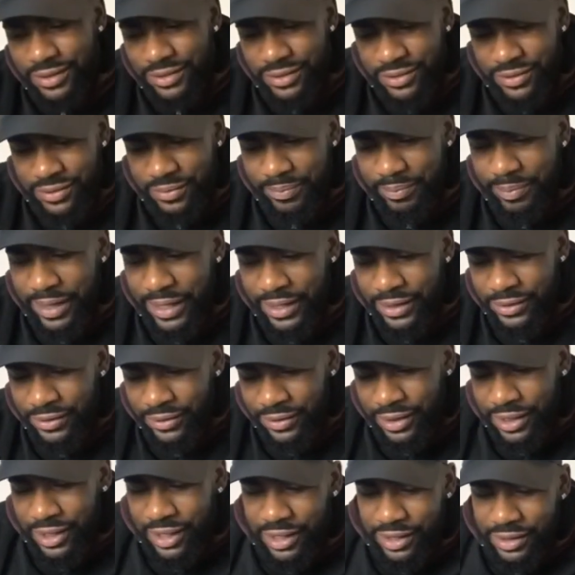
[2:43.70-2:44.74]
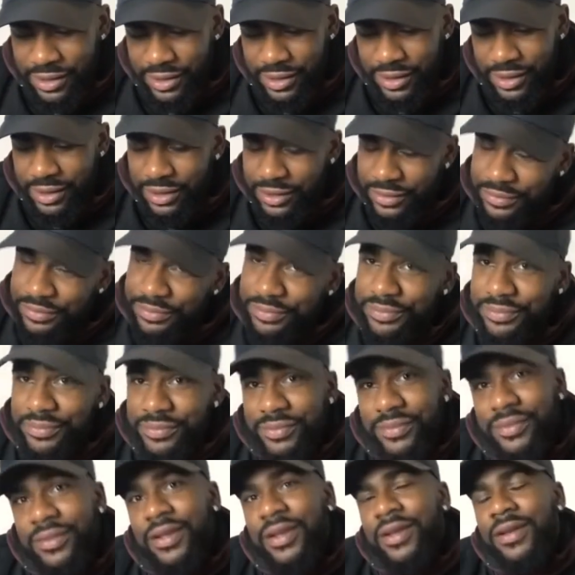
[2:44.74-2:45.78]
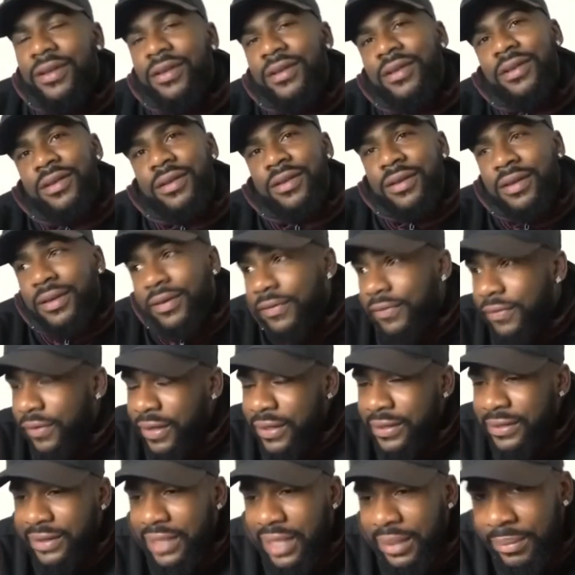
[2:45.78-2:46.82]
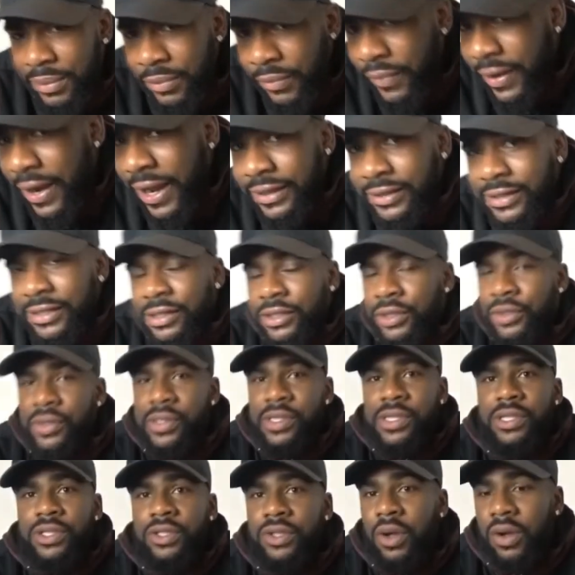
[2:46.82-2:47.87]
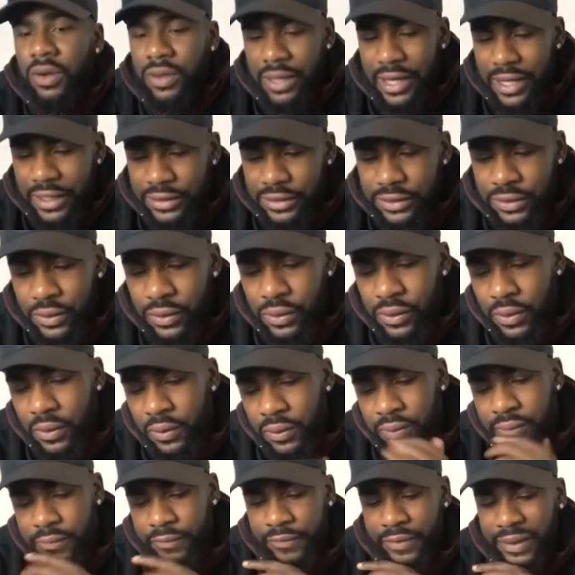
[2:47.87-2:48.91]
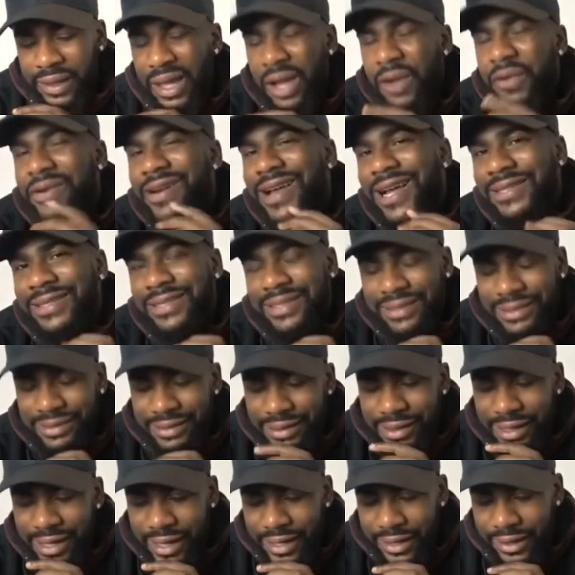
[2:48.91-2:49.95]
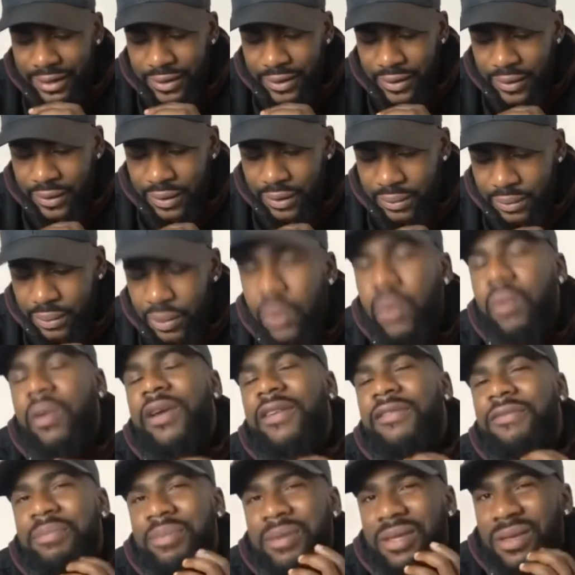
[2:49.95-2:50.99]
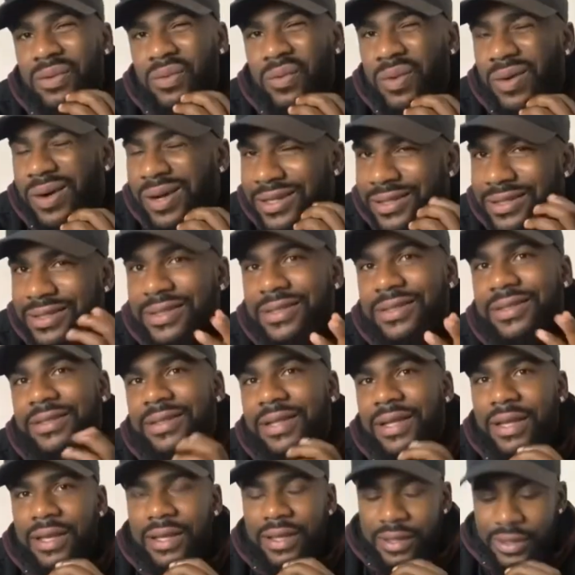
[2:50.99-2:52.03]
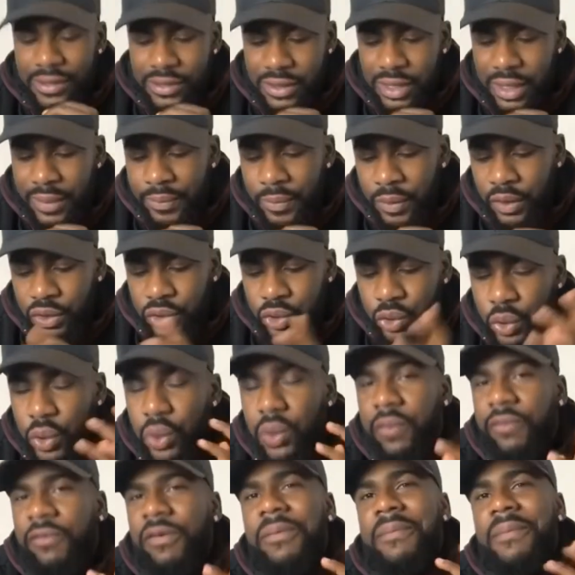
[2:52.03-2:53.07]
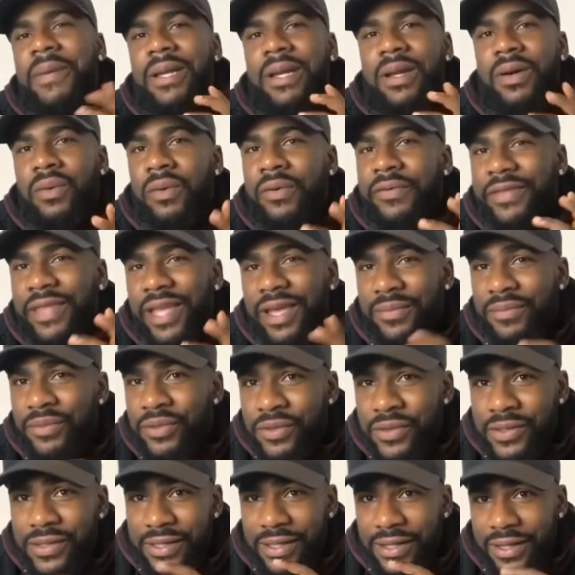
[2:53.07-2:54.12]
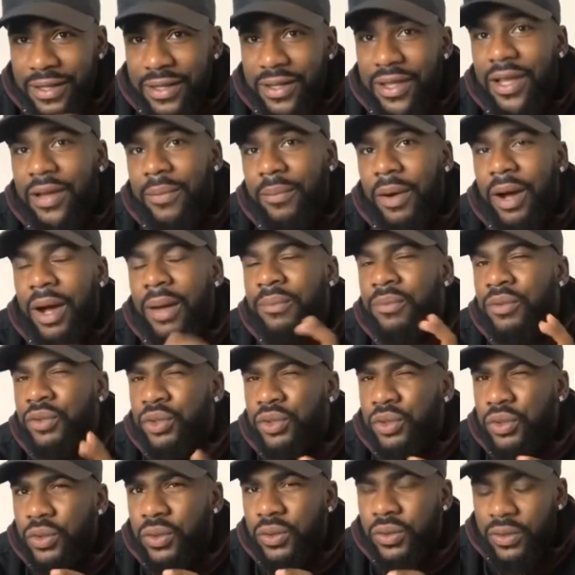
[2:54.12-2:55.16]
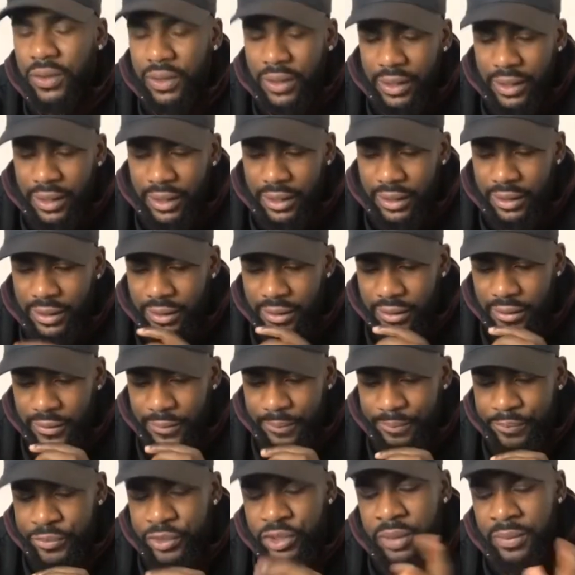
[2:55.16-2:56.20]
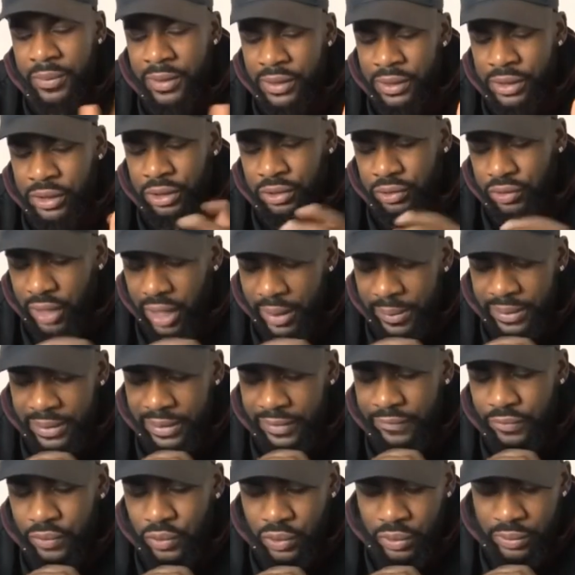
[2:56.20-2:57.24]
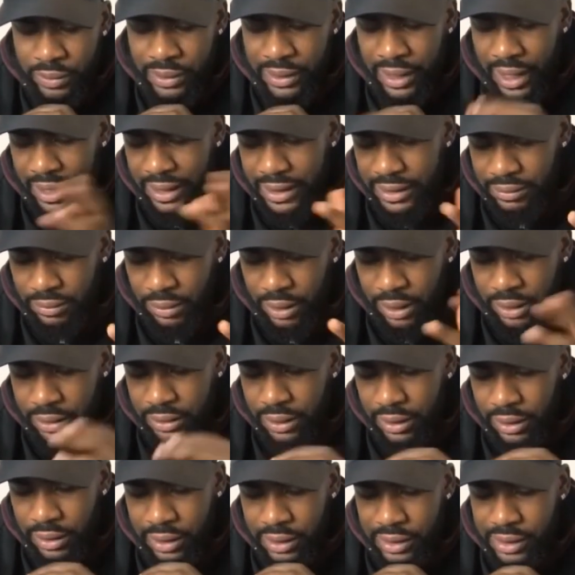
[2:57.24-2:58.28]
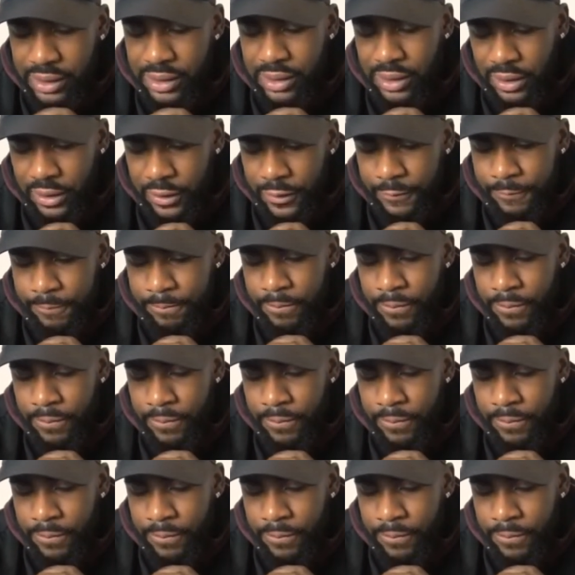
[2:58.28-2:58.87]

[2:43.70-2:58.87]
So Band you know. First time me reacting to his song like solo. think I reacted to like um, OFB once. So I'm not too familiar with their music, but I'm sure um, some of the subscribers have told me that he's Mark Duggan's son.